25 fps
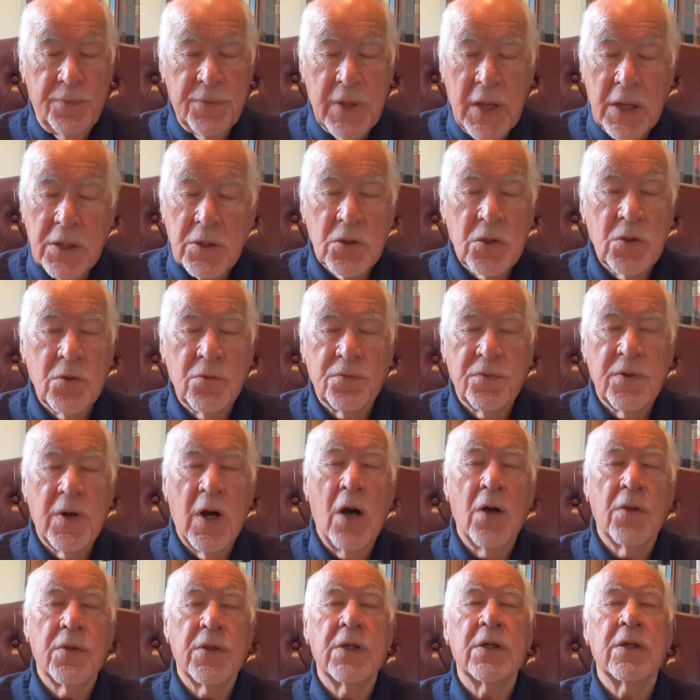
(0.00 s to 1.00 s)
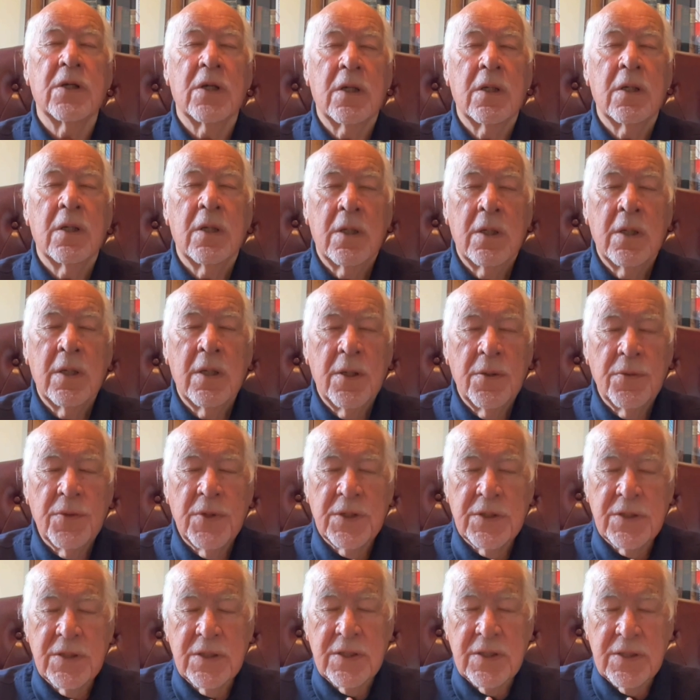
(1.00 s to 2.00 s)
Thank you, Father,
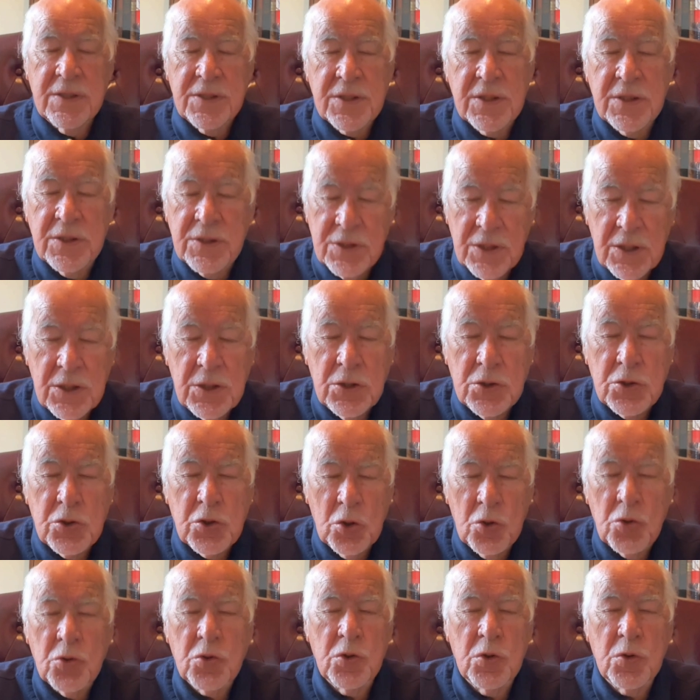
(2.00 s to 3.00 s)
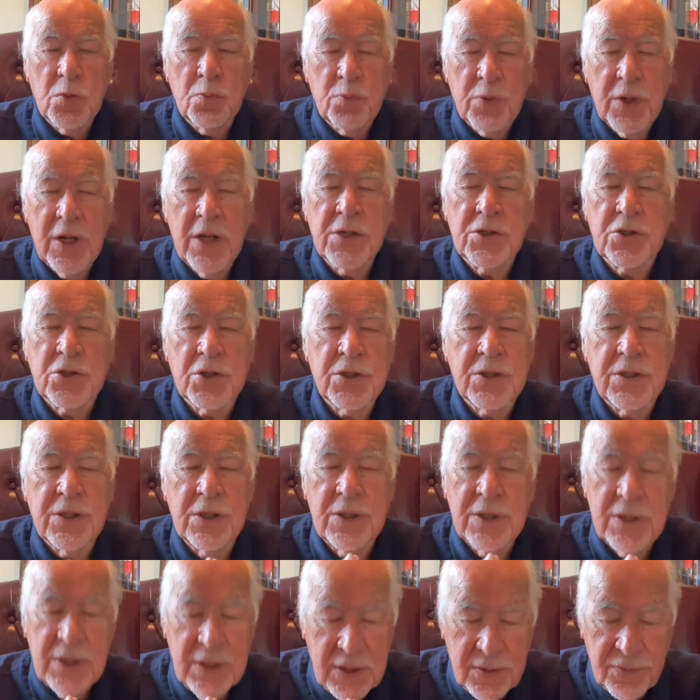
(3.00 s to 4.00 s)
that it is indeed your good pleasure to
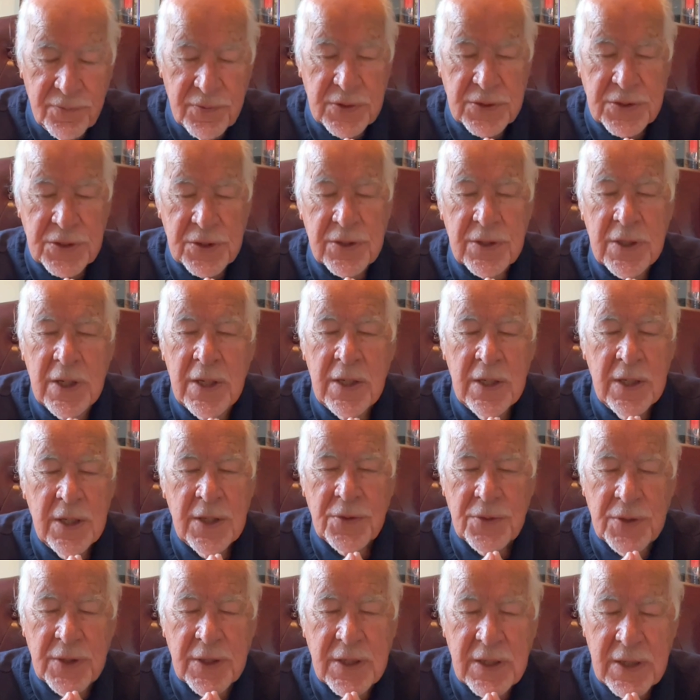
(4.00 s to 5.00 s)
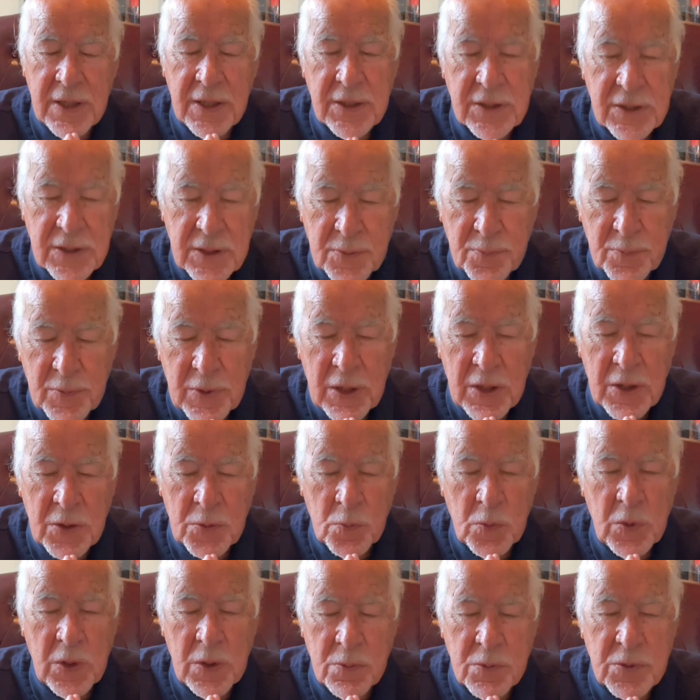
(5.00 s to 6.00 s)
give us the kingdom,
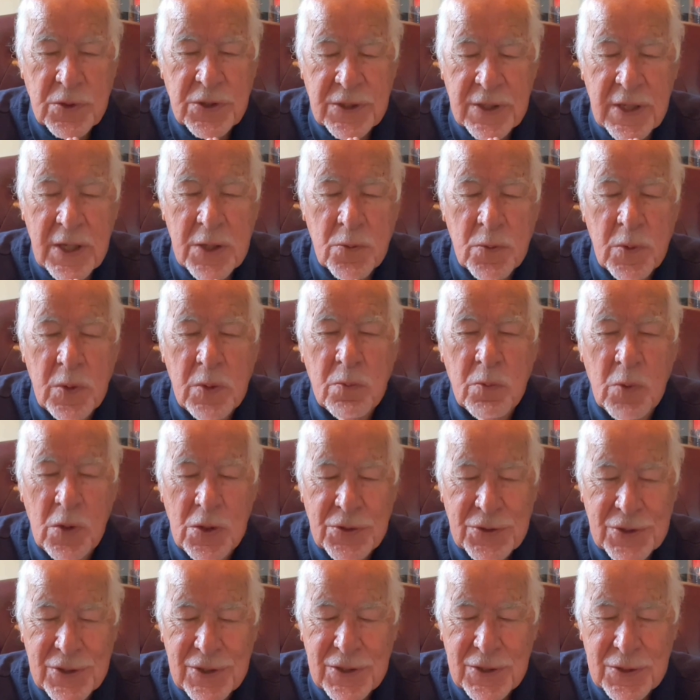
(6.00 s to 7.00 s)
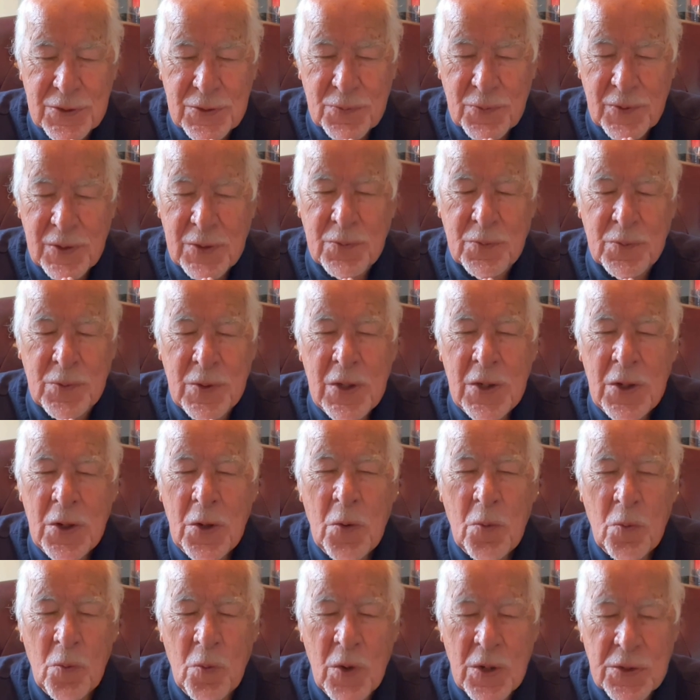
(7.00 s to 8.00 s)
and we would say we want it. We
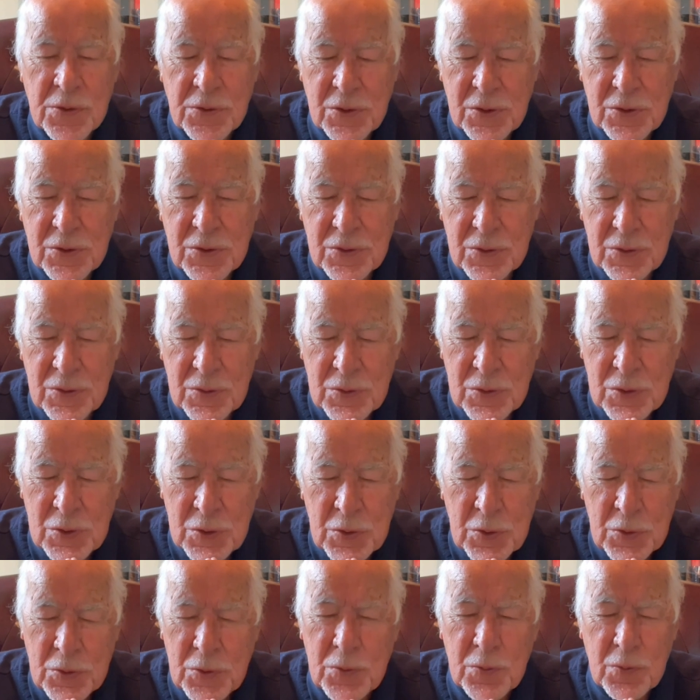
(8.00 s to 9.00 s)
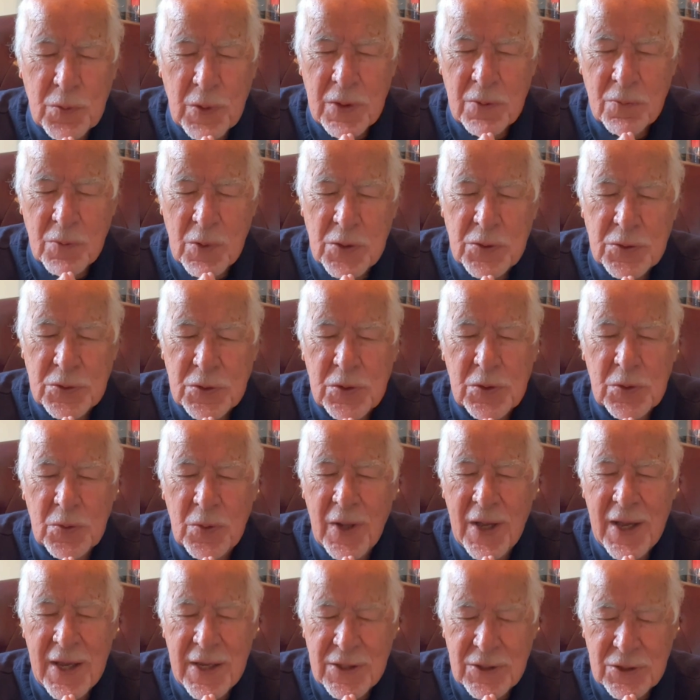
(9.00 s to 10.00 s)
want you. We want
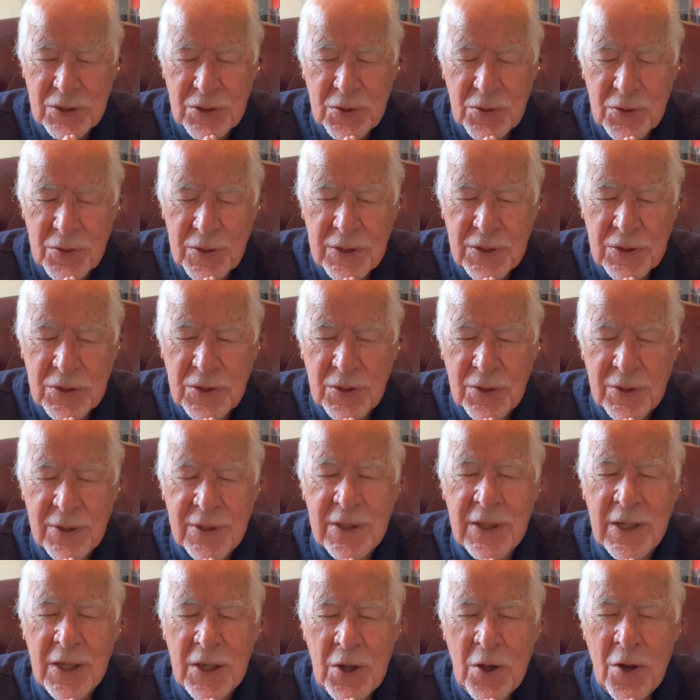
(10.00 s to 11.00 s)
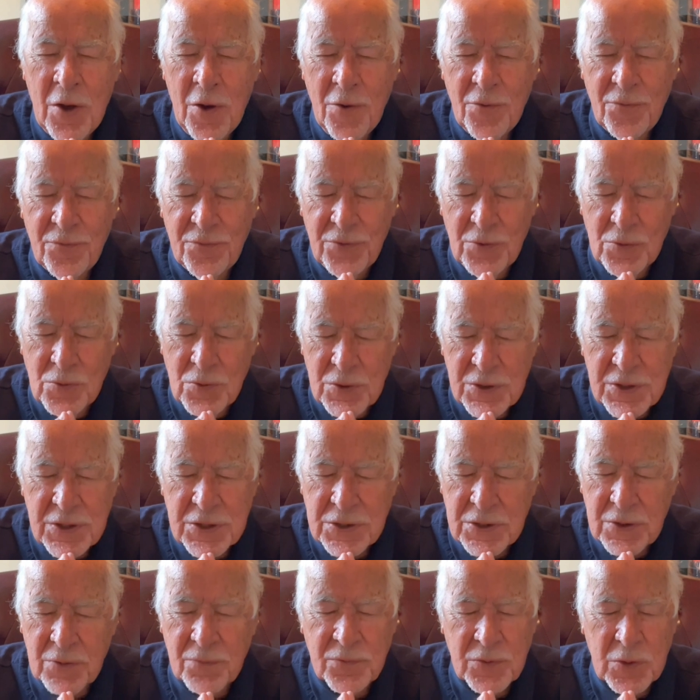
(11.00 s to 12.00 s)
to enter into the
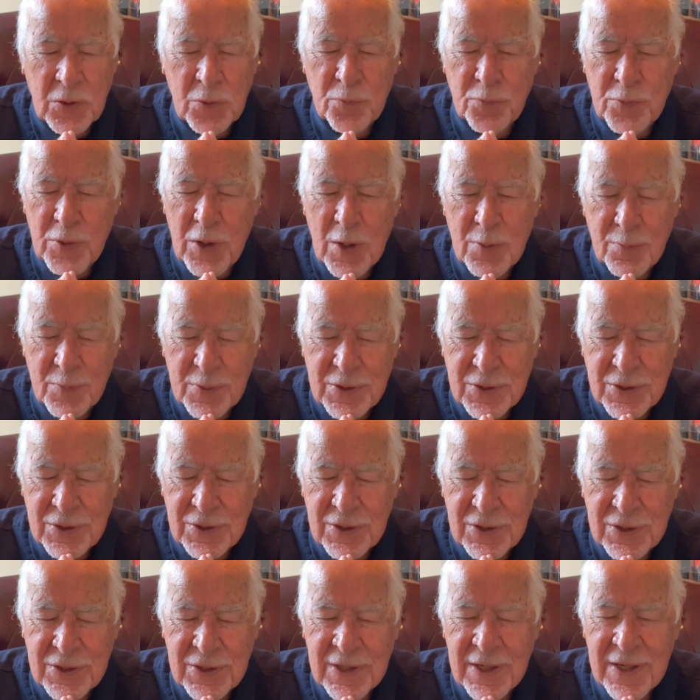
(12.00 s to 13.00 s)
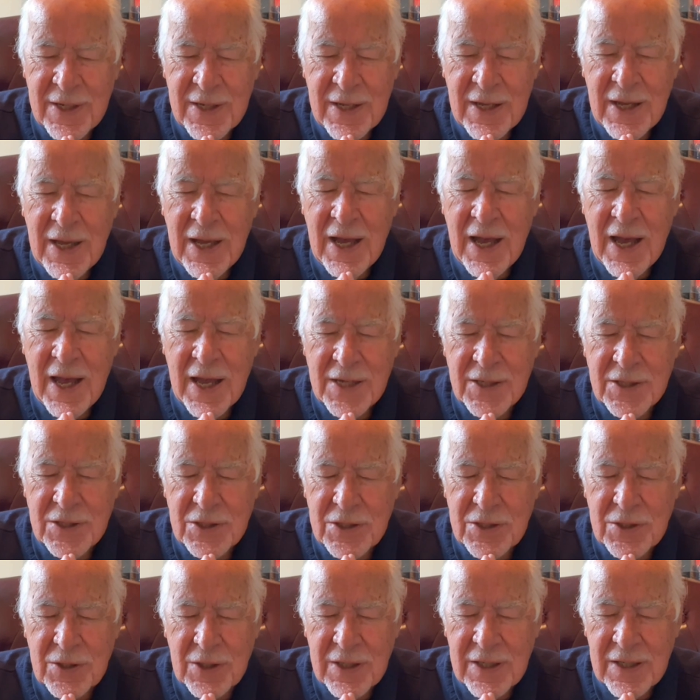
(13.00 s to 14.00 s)
fullness of your promises
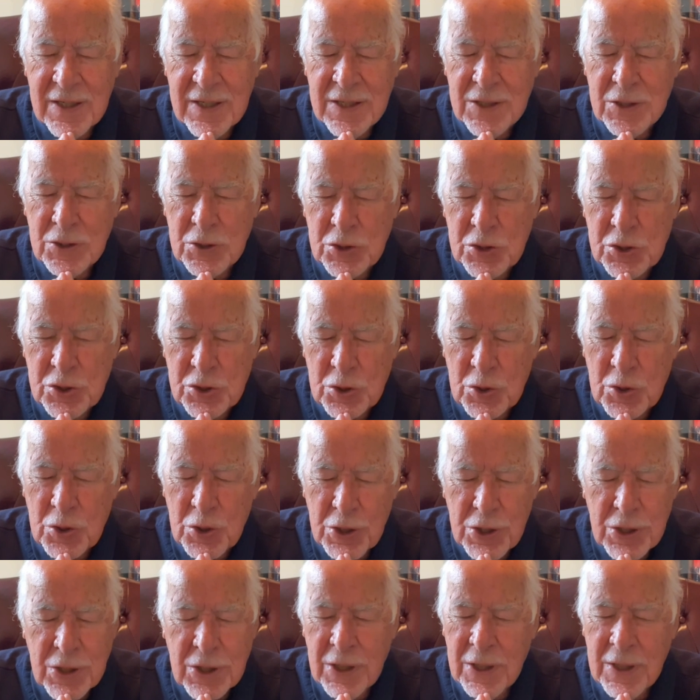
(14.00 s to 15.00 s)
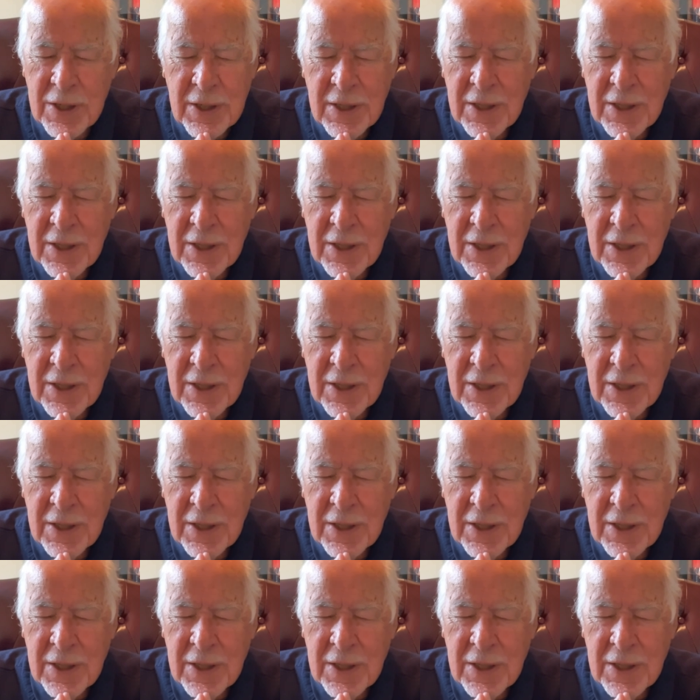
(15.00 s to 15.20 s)
and enjoy